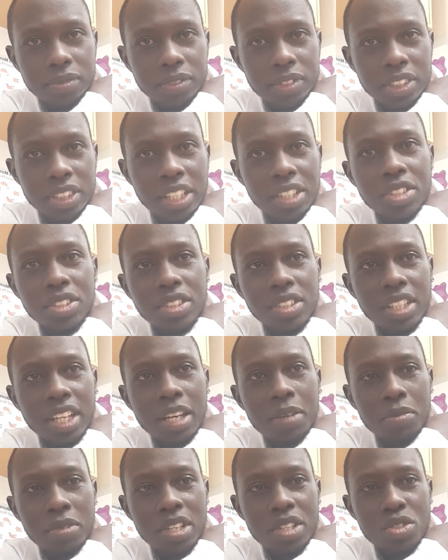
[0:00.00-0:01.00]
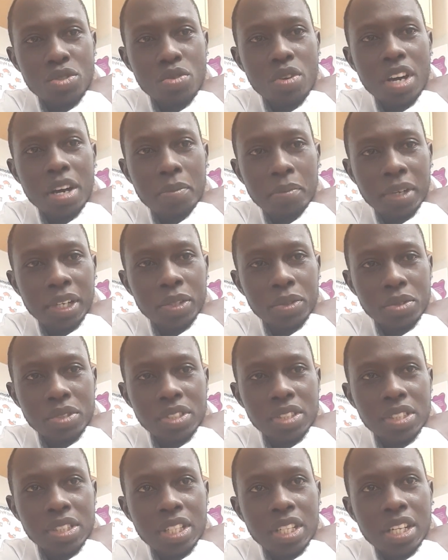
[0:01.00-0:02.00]
that it's time that you come out
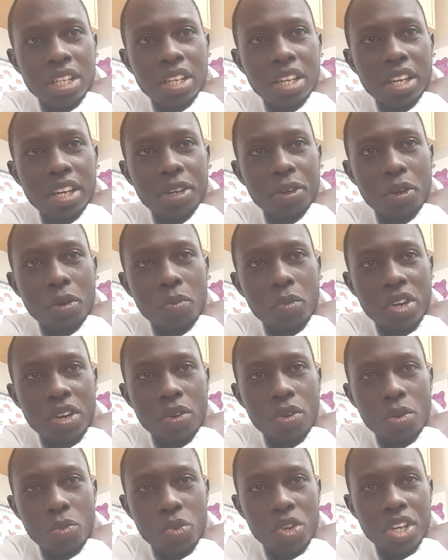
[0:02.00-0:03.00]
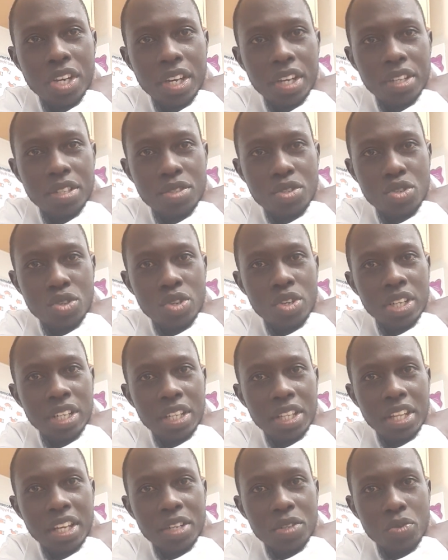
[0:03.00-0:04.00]
and communicate
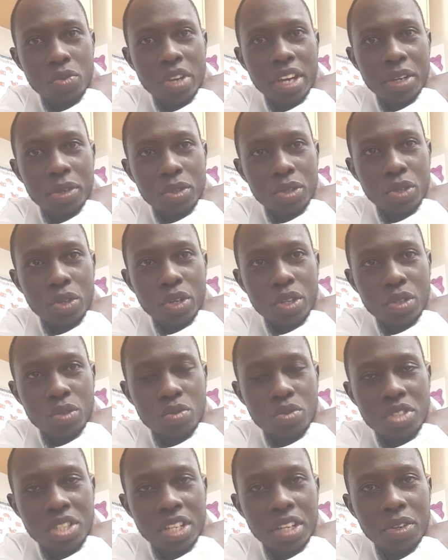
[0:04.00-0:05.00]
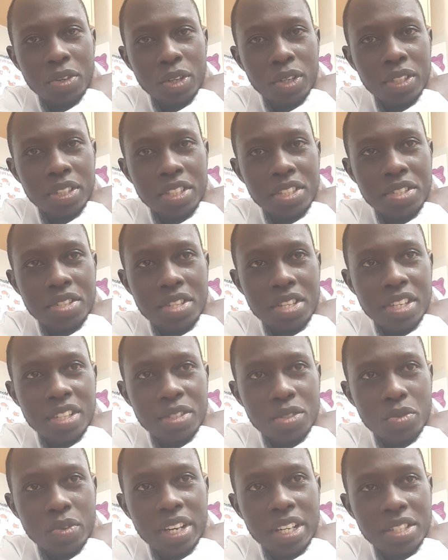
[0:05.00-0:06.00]
strongly that we are not going to take all these
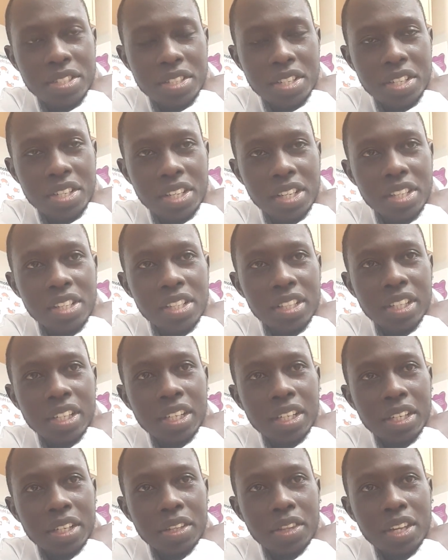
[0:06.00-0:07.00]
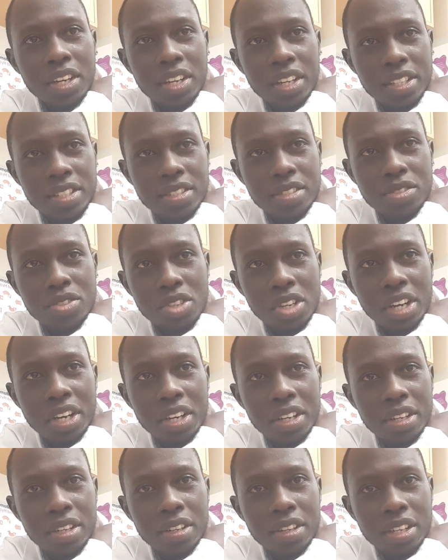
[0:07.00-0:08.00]
things while seated. The task
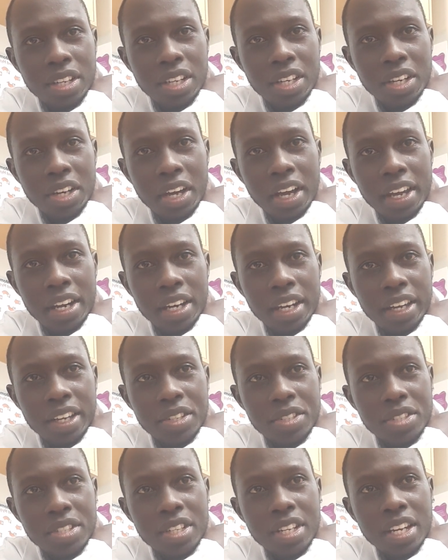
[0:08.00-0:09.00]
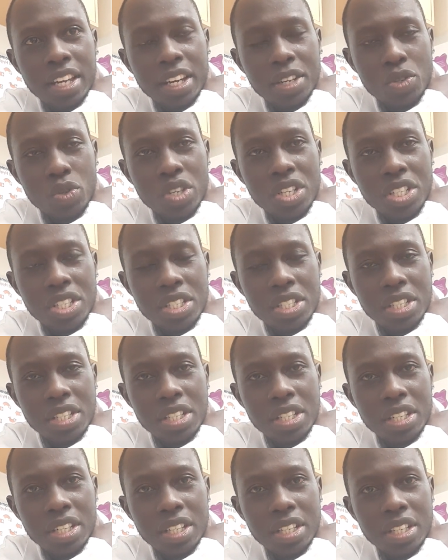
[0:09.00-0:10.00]
sharing guidelines, ile ya 20,
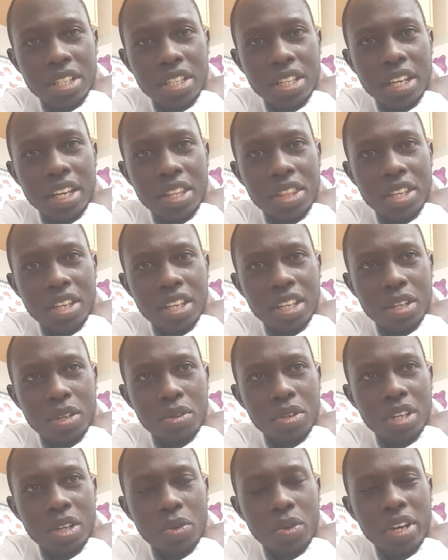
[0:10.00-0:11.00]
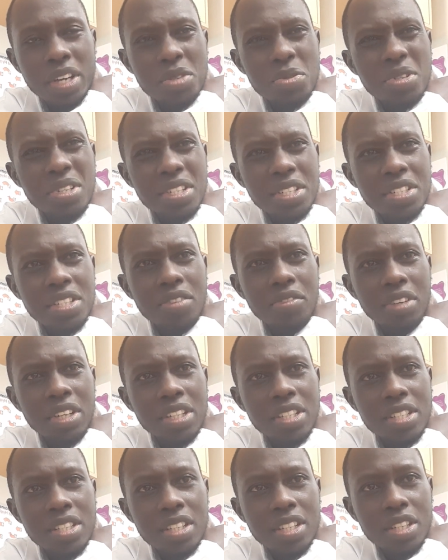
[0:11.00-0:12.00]
I think it ilikuwa
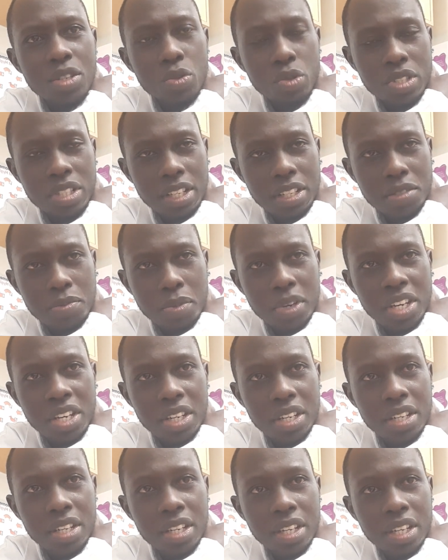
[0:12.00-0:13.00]
2017, it was suspended.